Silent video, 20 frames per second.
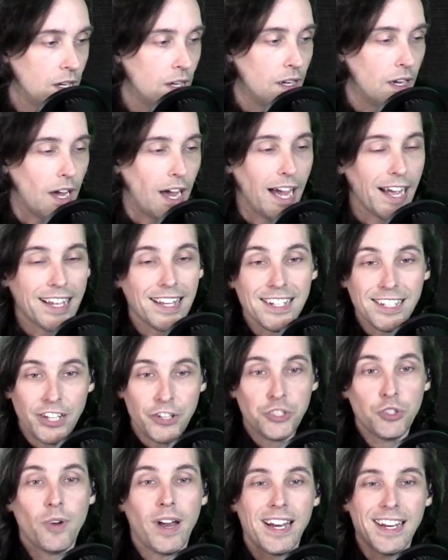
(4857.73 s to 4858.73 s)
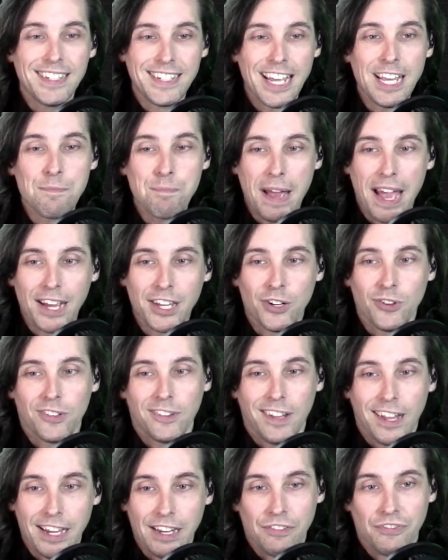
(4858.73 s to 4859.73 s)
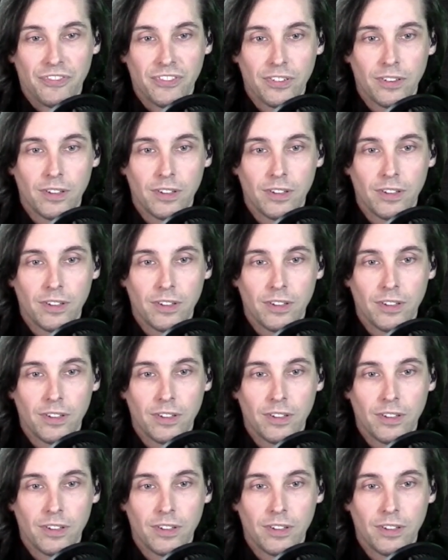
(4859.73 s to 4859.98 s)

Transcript: I can teach you how to take back your life.